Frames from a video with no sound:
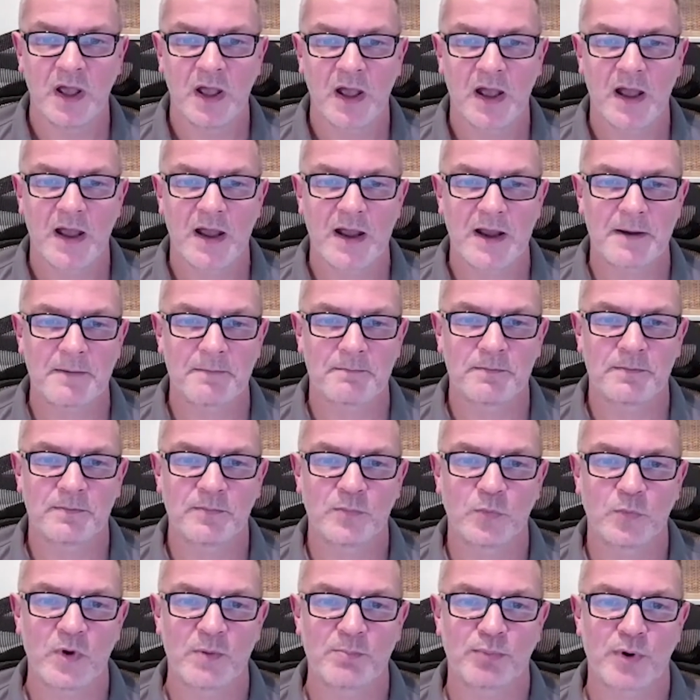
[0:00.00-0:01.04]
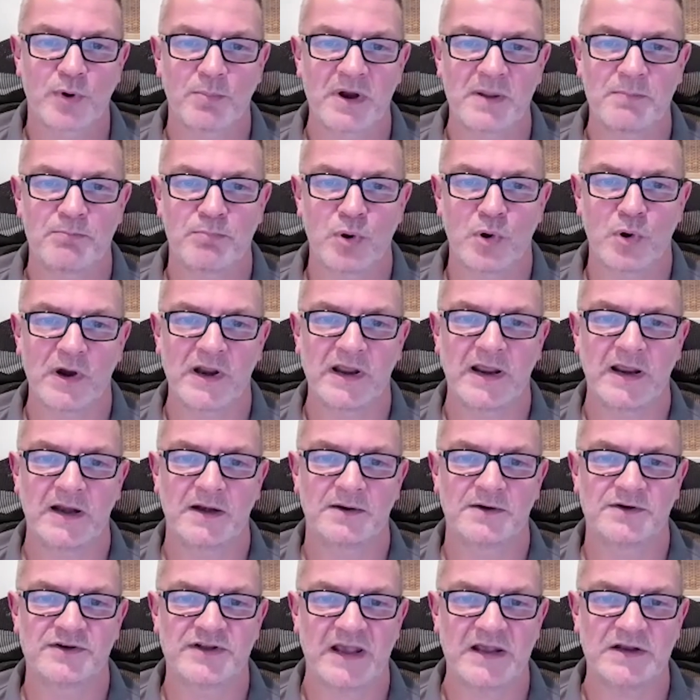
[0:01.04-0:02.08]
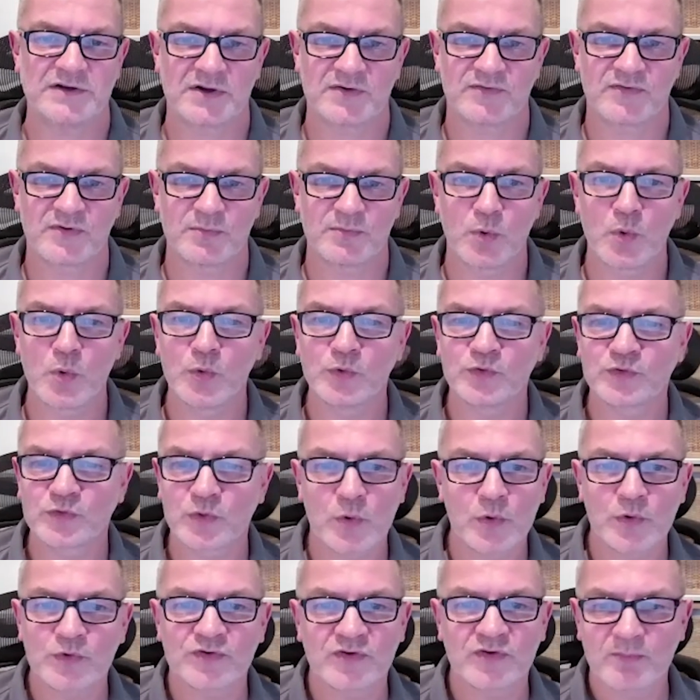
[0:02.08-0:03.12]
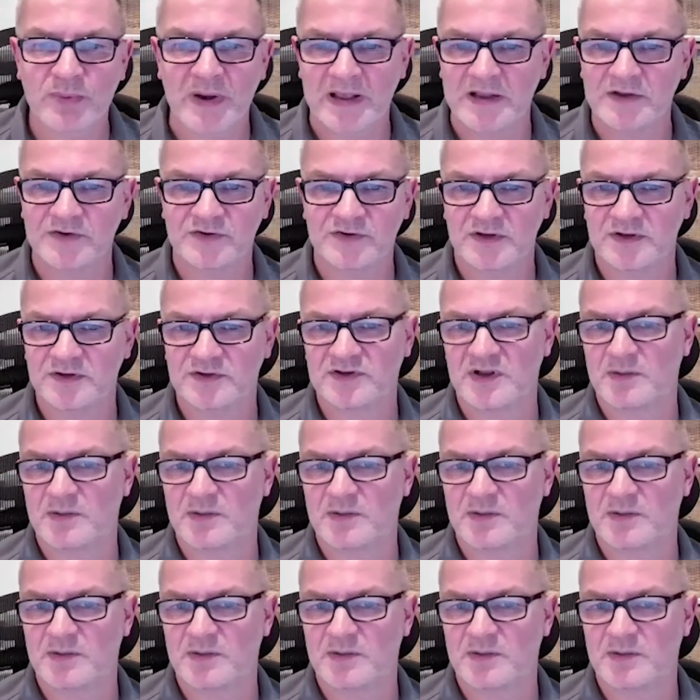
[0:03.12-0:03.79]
We're probably pulling in data from all sorts of places.